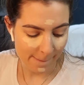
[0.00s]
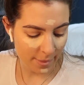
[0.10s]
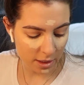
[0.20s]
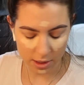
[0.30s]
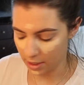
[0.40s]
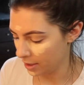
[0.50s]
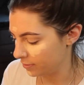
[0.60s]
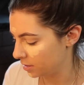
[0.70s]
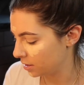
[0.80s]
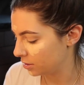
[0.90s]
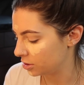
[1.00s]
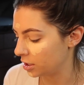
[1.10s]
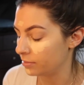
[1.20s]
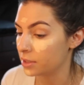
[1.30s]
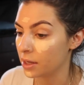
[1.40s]
And then I have the Tarte
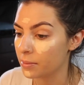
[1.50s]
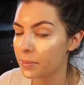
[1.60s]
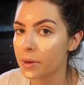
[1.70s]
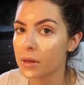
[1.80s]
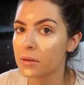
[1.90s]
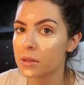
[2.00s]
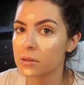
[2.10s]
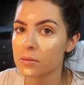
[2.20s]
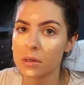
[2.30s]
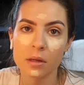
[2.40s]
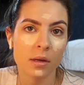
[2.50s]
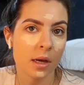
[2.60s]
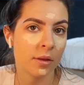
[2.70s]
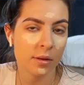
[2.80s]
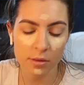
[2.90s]
Shape Tape, but this one,
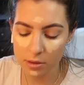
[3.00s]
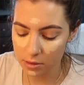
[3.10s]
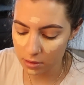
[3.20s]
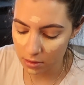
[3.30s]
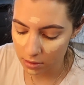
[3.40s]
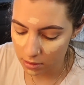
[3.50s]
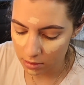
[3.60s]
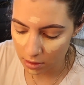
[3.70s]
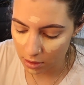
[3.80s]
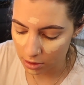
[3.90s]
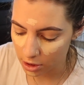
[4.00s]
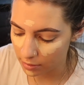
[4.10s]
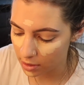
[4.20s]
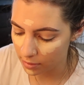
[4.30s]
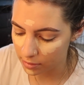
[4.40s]
I think this Tarte
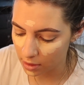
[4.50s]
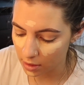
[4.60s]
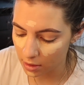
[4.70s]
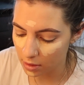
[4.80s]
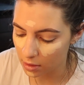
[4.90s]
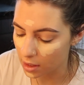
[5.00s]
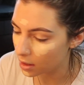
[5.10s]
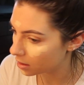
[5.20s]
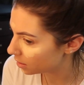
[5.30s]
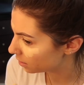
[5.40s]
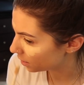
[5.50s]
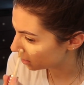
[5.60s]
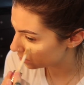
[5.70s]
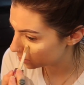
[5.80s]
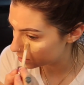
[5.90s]
Shape Tape's like a lot
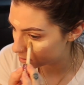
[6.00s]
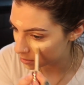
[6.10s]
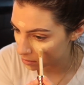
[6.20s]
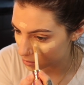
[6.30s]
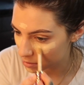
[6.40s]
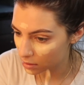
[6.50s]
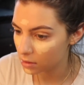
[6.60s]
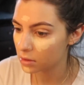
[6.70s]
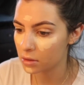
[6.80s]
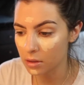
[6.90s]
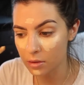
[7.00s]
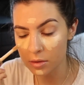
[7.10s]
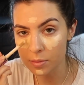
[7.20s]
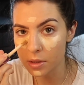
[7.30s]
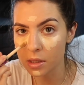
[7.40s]
lighter than this. No,
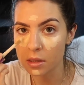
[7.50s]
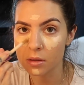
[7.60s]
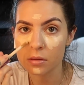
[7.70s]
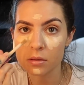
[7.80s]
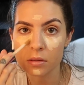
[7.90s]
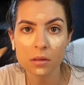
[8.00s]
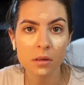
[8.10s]
it's pretty close.